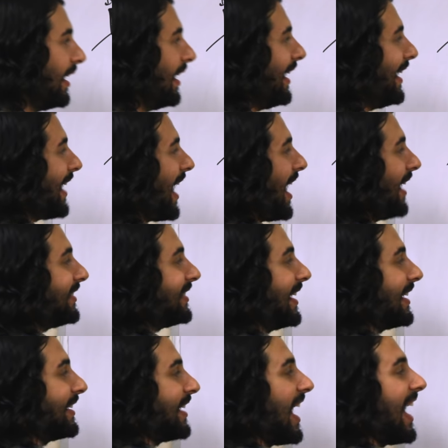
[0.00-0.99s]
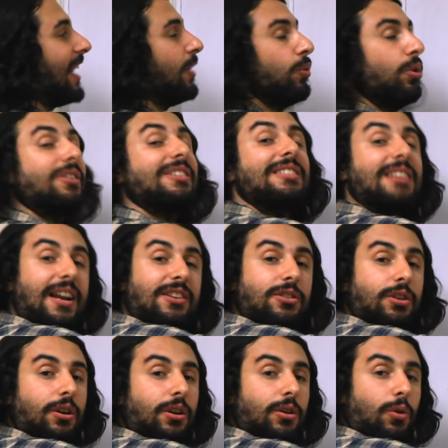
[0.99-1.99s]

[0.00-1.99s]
It has a chiral center,